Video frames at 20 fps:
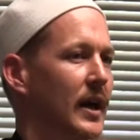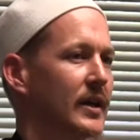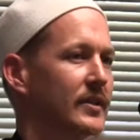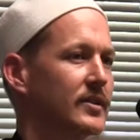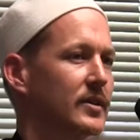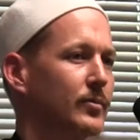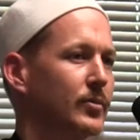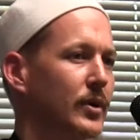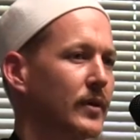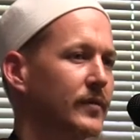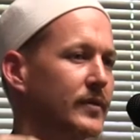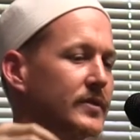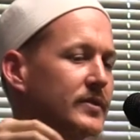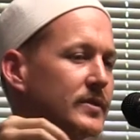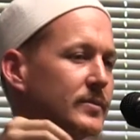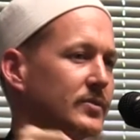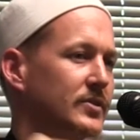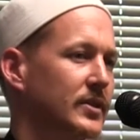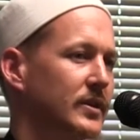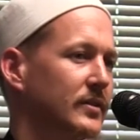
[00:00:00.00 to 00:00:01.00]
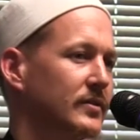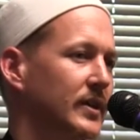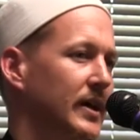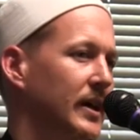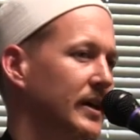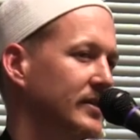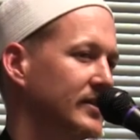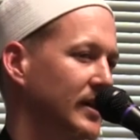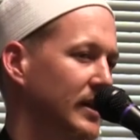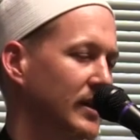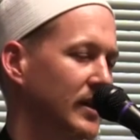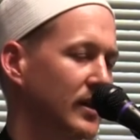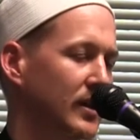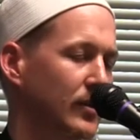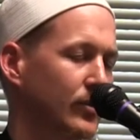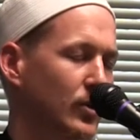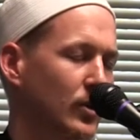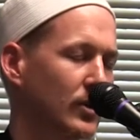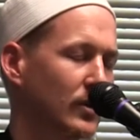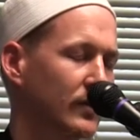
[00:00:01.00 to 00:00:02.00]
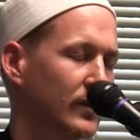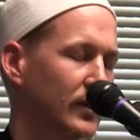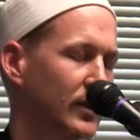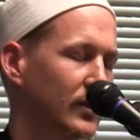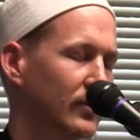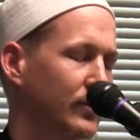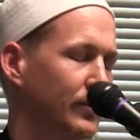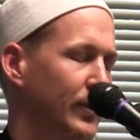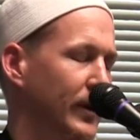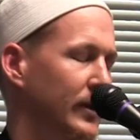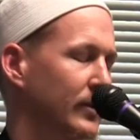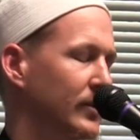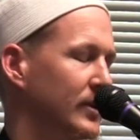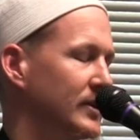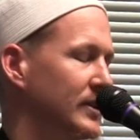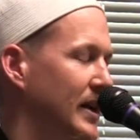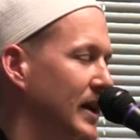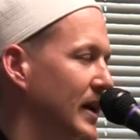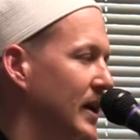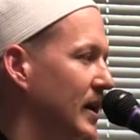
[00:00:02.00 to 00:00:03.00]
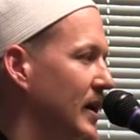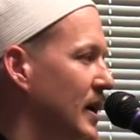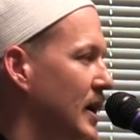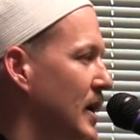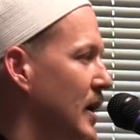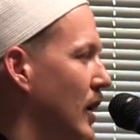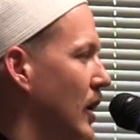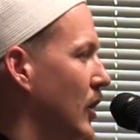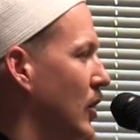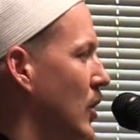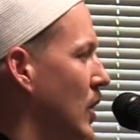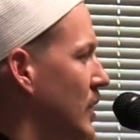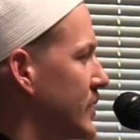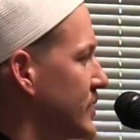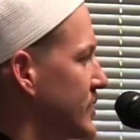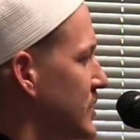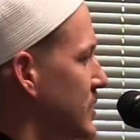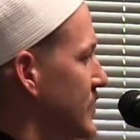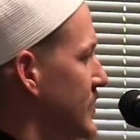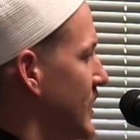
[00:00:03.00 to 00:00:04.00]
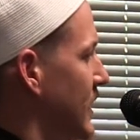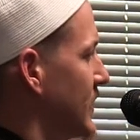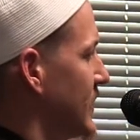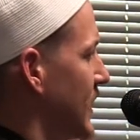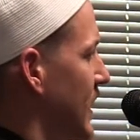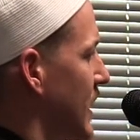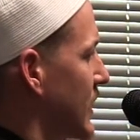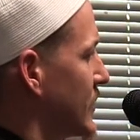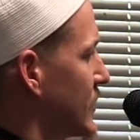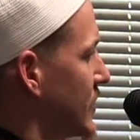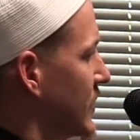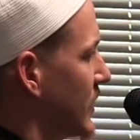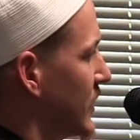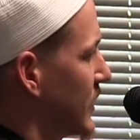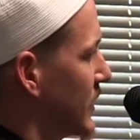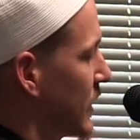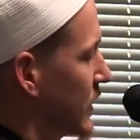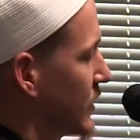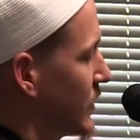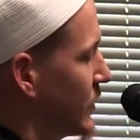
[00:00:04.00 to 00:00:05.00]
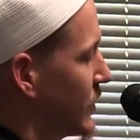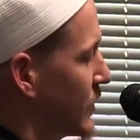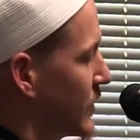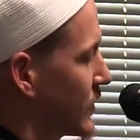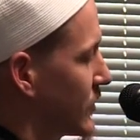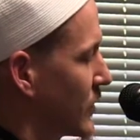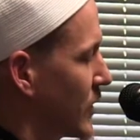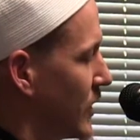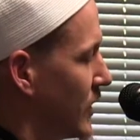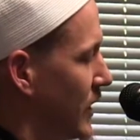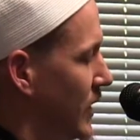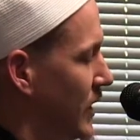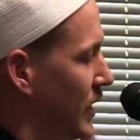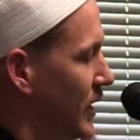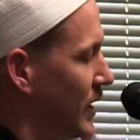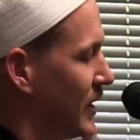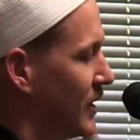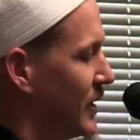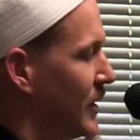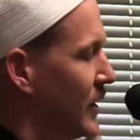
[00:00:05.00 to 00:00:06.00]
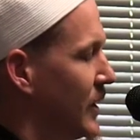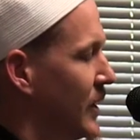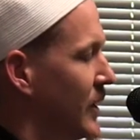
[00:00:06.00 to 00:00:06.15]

as the prophets themselves As said in the book of Allah subhanahu wa ta'ala, cause us to be attached and connected to the salihin,